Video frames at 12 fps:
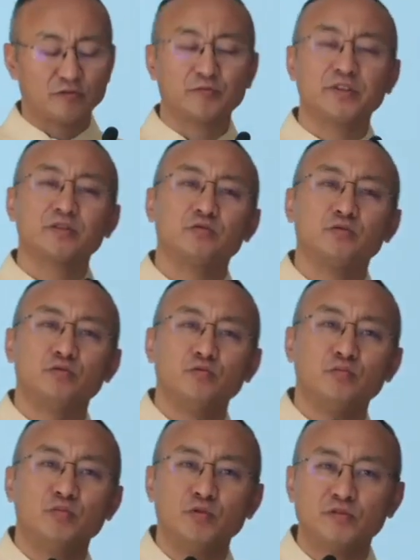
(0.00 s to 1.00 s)
government to
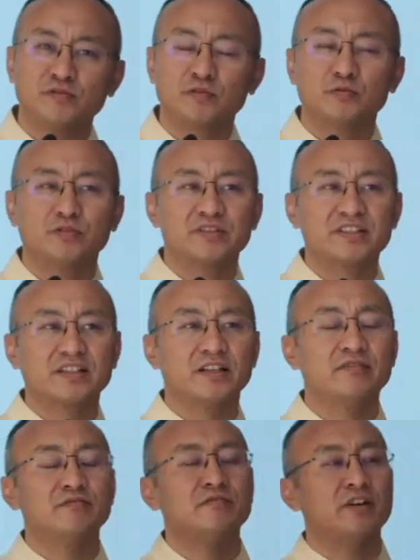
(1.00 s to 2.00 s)
move towards a